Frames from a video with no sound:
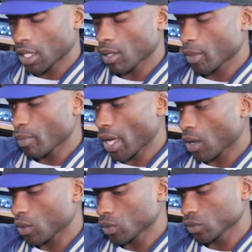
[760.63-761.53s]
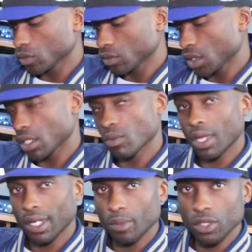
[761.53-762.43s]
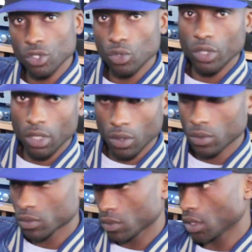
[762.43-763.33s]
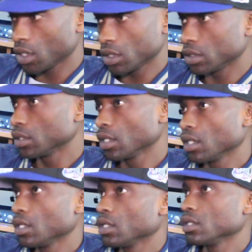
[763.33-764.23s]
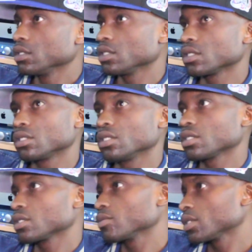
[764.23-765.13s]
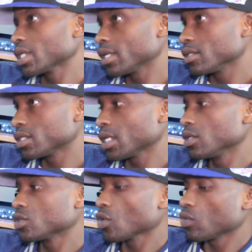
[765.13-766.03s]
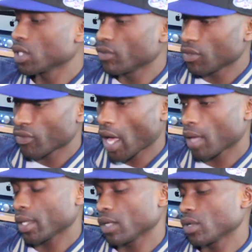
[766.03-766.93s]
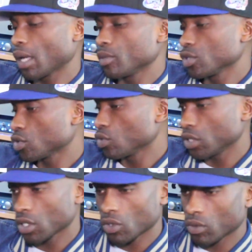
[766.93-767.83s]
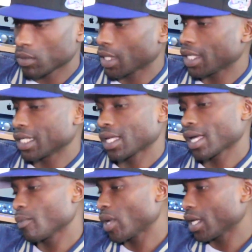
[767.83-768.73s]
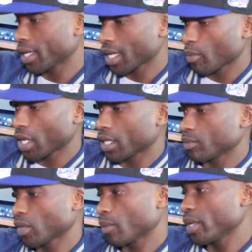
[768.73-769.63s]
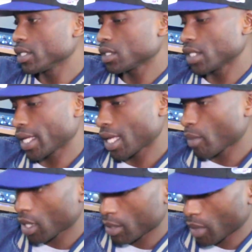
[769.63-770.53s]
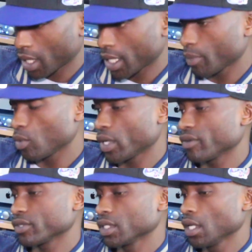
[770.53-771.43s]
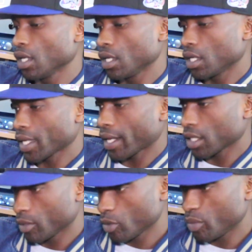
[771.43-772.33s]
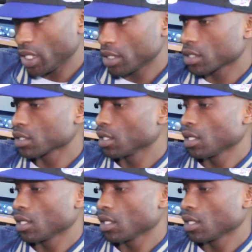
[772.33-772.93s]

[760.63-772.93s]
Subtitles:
about while I'm in the studio and just setting the tone, giving the vibe. Like when I'm in the studio, I got my medicine, I got my cup or whatever, got a couple beats,